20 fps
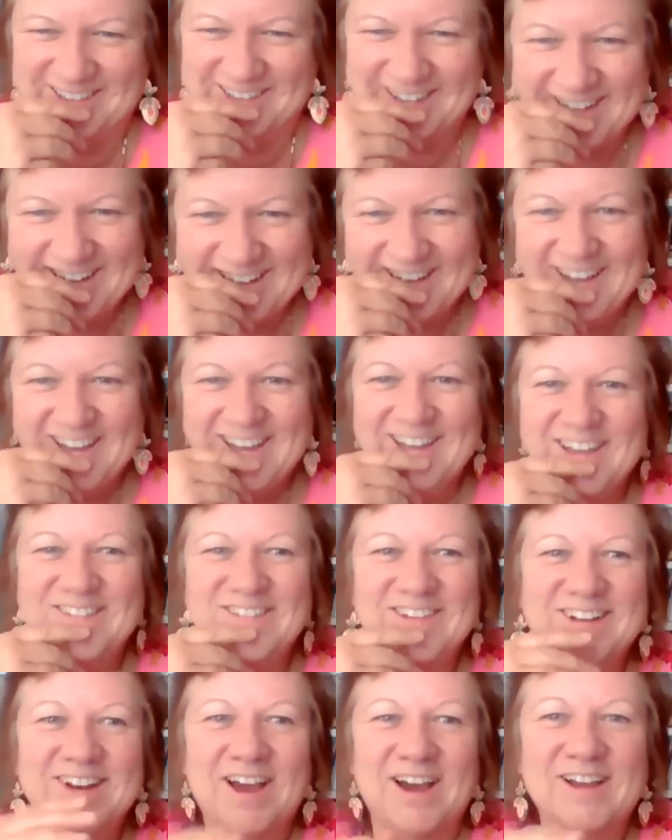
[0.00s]

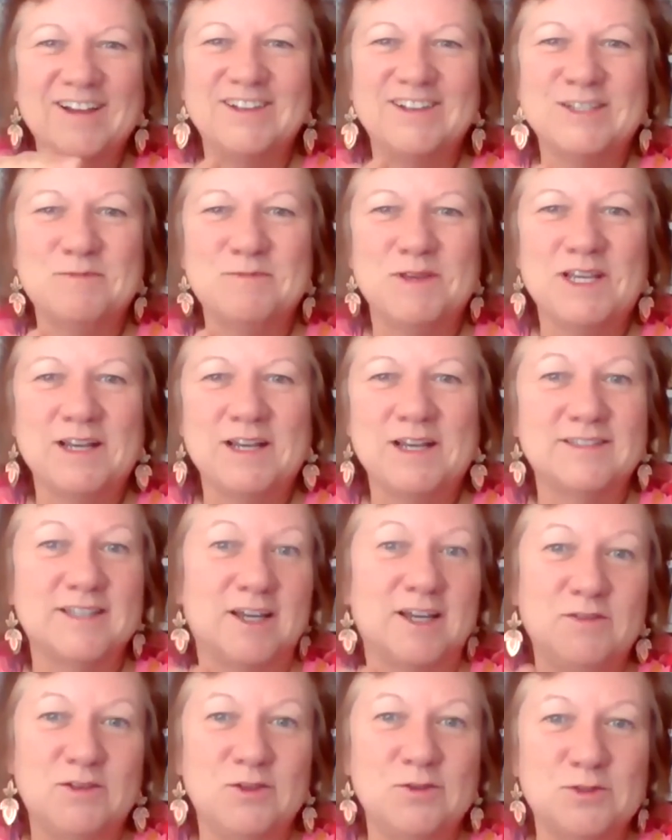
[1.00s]
Exactly. It's because
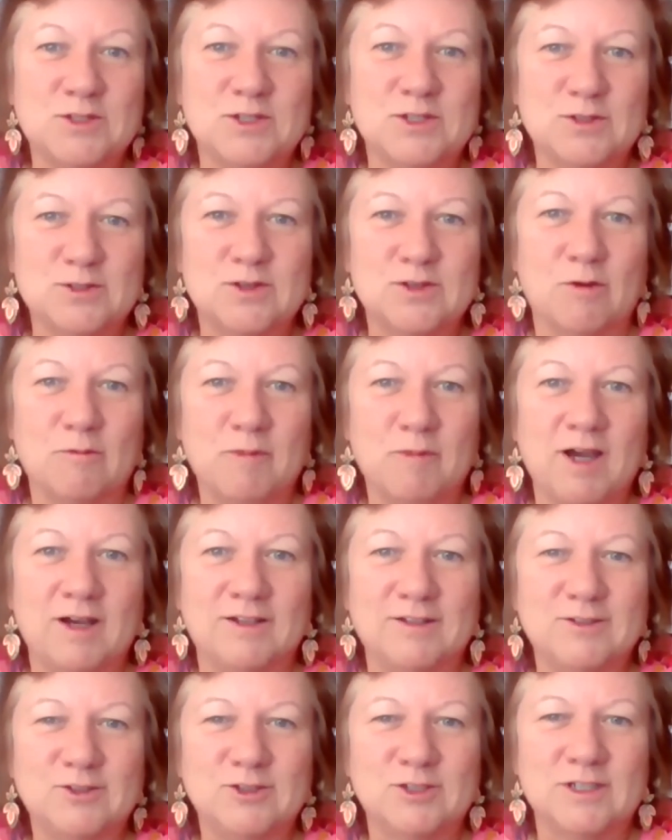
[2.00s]
I've used it so
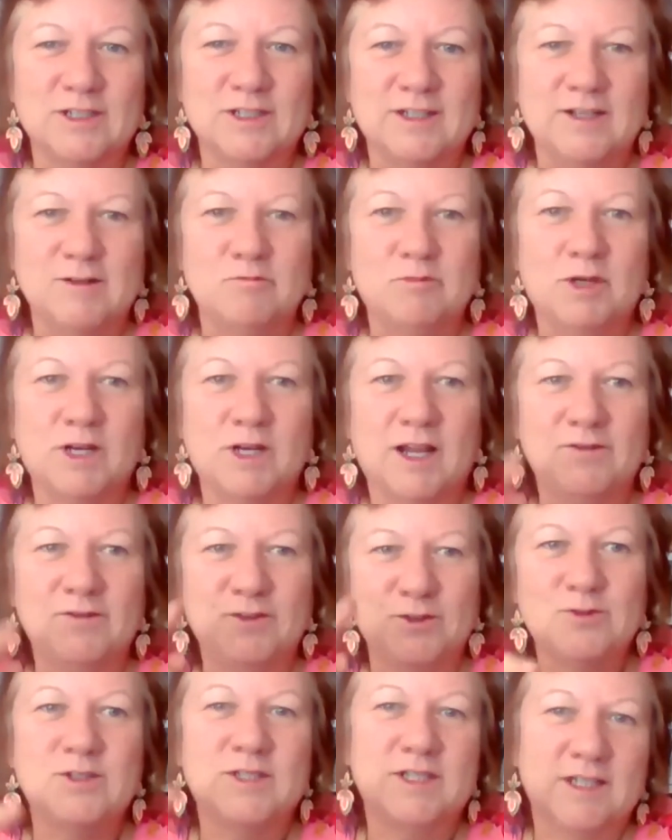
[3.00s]
much, but I've
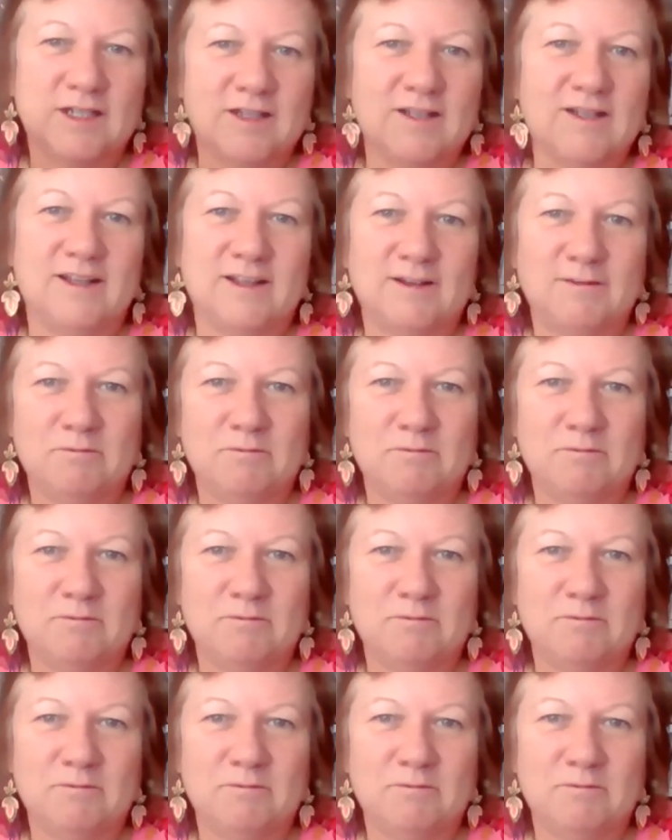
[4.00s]
used it